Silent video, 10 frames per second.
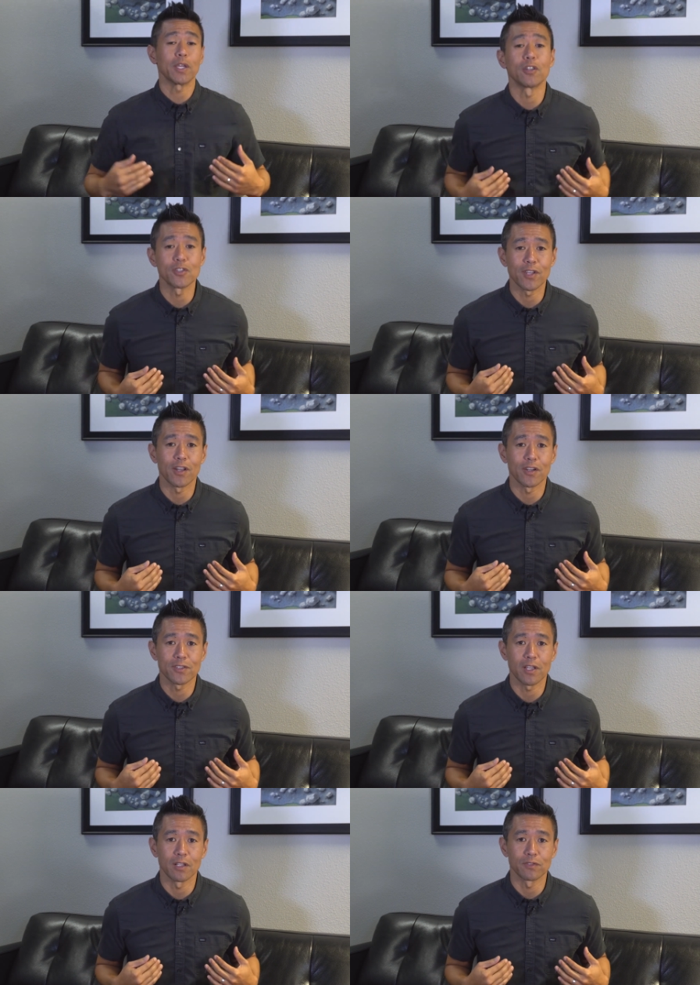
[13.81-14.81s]
can understand
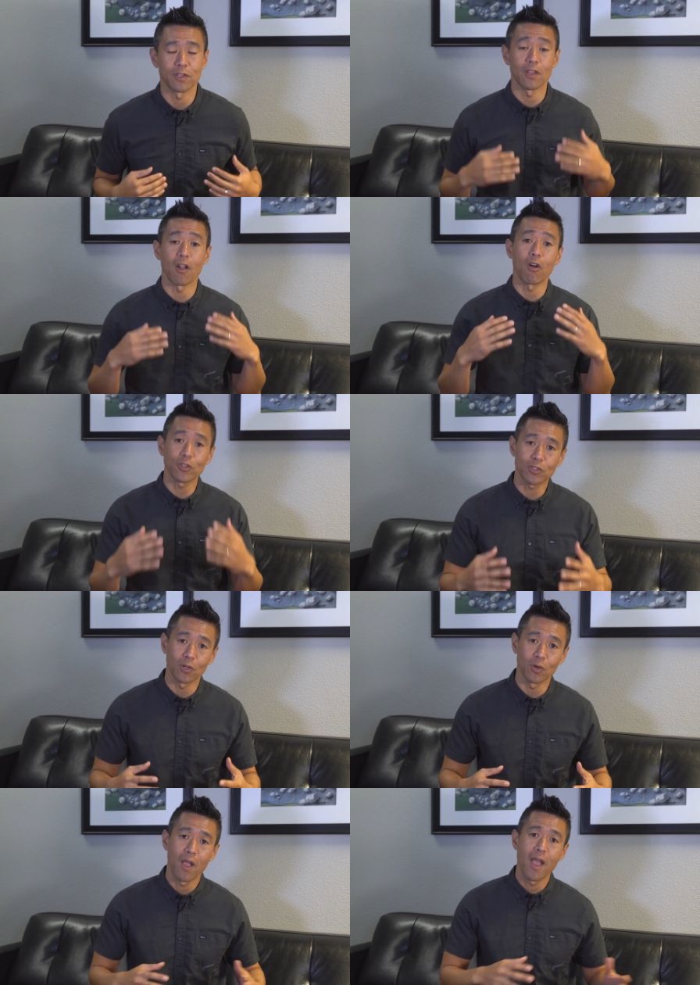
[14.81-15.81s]
ourselves, and then
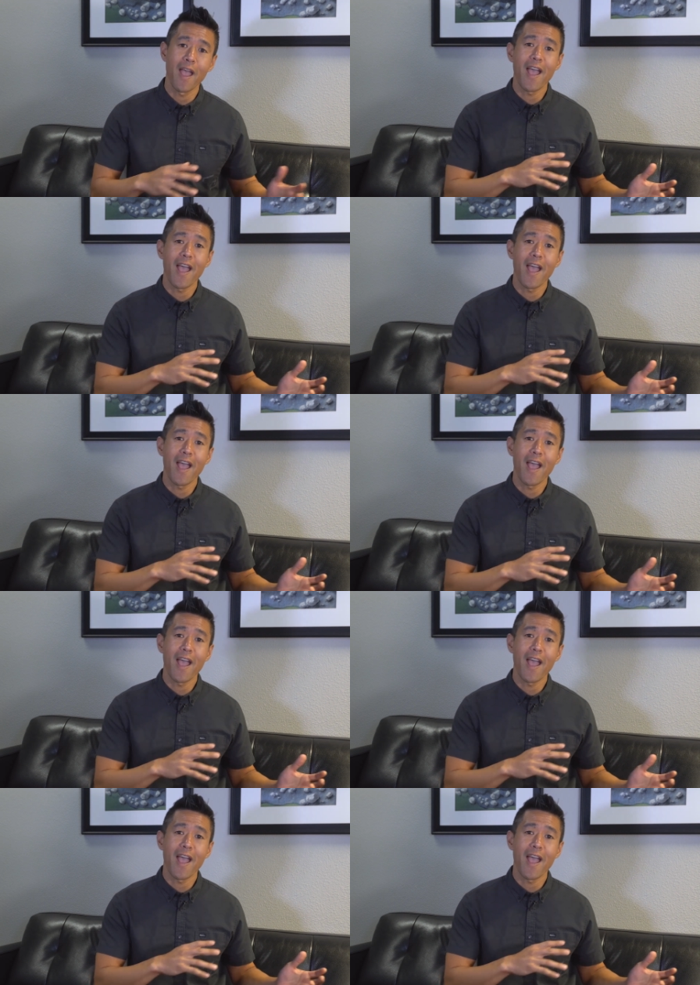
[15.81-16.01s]
also